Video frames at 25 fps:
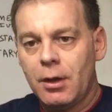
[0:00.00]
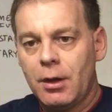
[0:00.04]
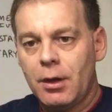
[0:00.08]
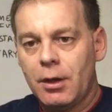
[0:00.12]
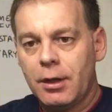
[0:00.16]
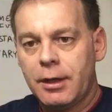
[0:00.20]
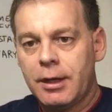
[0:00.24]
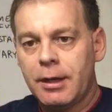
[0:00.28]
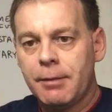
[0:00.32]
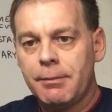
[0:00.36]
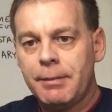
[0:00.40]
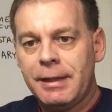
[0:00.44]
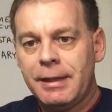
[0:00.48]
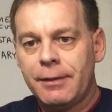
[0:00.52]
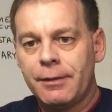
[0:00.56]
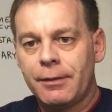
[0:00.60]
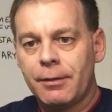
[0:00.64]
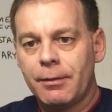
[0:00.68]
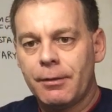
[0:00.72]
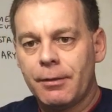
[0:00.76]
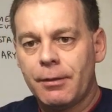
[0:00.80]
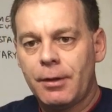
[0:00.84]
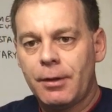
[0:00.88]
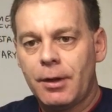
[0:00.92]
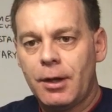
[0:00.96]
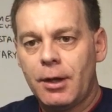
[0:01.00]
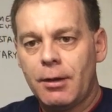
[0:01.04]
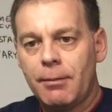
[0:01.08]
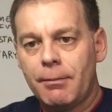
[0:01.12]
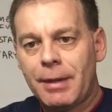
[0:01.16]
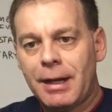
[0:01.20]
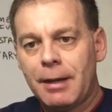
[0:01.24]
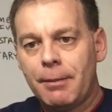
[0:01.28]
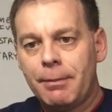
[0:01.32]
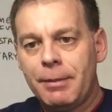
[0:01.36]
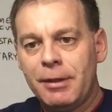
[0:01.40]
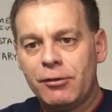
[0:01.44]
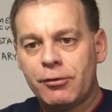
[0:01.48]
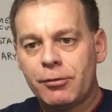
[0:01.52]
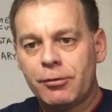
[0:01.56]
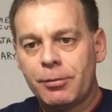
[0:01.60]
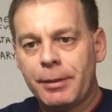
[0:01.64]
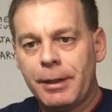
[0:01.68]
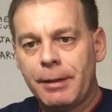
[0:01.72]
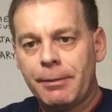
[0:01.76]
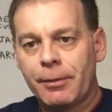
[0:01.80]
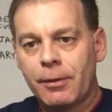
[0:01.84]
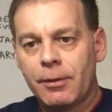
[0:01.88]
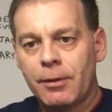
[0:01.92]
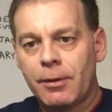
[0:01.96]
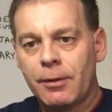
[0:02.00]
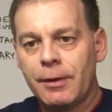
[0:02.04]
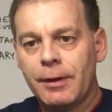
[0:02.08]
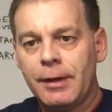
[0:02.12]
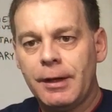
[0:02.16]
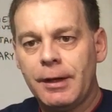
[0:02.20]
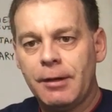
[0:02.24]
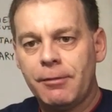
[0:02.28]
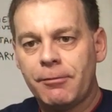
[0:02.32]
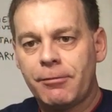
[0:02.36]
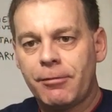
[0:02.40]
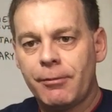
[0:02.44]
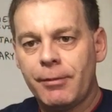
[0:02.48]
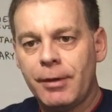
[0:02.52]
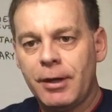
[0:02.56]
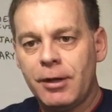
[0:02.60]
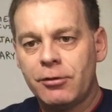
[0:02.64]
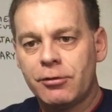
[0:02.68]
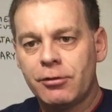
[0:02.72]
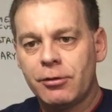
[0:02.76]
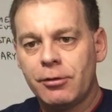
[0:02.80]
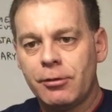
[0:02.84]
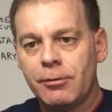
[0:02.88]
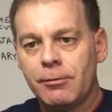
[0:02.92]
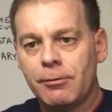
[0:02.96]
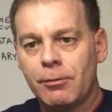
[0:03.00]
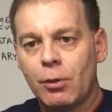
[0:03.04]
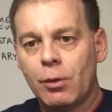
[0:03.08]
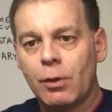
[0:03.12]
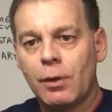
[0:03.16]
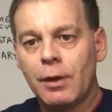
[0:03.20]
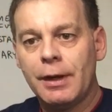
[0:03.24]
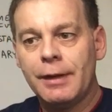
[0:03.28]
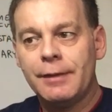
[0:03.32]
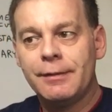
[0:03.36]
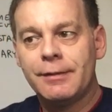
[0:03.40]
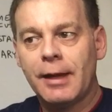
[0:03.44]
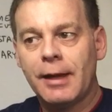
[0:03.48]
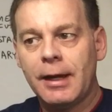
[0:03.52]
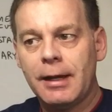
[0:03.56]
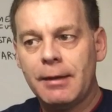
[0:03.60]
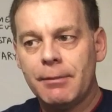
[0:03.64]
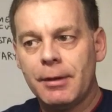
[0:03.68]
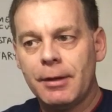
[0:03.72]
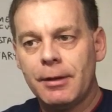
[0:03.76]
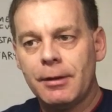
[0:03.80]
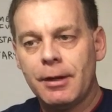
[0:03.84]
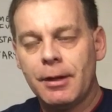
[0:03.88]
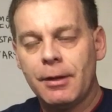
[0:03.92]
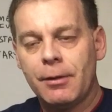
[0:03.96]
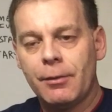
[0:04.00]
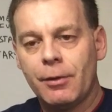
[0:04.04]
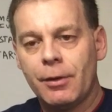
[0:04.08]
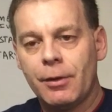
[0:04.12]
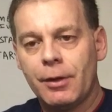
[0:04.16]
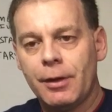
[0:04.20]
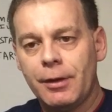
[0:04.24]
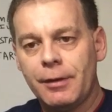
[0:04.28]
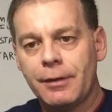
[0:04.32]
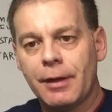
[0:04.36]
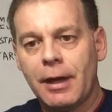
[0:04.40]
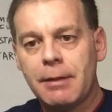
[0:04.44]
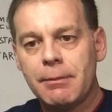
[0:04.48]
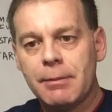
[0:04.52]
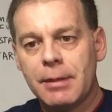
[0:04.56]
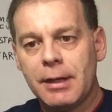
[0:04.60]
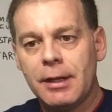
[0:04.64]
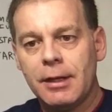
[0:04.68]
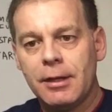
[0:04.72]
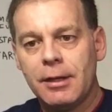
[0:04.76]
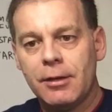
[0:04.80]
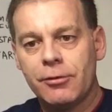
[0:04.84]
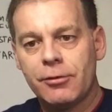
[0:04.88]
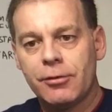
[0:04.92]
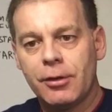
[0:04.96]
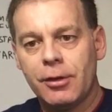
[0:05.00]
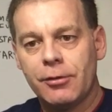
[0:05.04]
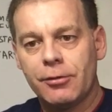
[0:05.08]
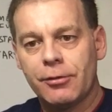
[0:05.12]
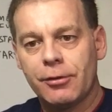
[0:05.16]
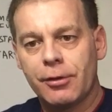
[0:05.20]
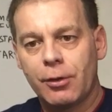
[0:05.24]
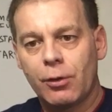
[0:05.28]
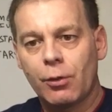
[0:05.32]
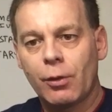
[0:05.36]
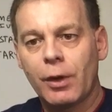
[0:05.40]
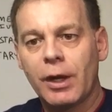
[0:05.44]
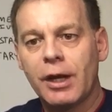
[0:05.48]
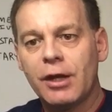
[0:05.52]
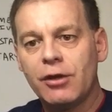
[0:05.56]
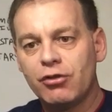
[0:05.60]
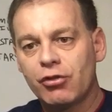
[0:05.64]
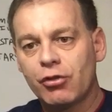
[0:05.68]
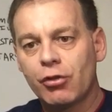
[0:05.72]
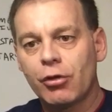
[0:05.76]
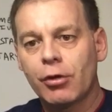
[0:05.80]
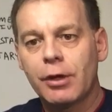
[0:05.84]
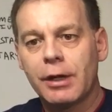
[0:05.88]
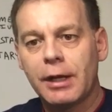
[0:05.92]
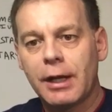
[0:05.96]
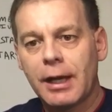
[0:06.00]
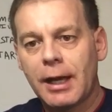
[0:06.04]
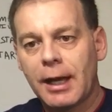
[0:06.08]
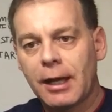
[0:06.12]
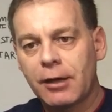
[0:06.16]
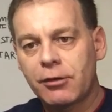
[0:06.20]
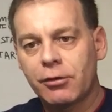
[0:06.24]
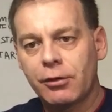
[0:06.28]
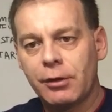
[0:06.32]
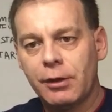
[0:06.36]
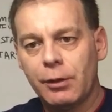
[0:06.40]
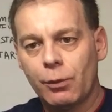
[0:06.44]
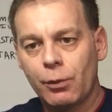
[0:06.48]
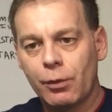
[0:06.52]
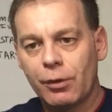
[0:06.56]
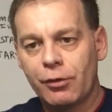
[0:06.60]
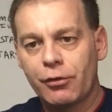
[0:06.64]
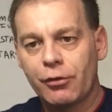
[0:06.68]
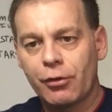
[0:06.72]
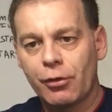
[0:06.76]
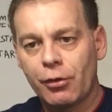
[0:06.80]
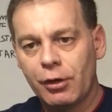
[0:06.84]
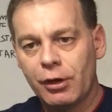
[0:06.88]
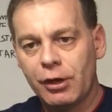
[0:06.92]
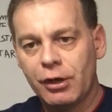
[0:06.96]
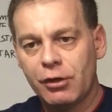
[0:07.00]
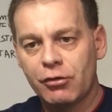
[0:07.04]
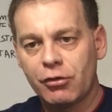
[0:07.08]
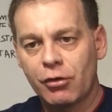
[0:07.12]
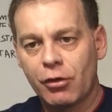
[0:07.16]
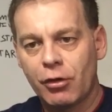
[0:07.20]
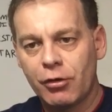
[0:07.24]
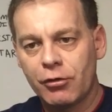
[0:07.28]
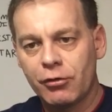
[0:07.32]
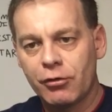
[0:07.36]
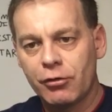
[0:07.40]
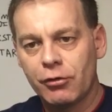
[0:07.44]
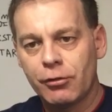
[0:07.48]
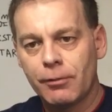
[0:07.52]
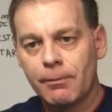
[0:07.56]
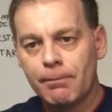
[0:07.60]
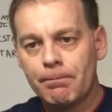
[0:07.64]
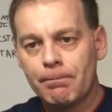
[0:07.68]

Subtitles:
It can be either by a piece of paper called an information or an indictment. And what an indictment is the grand jury actually returning charges.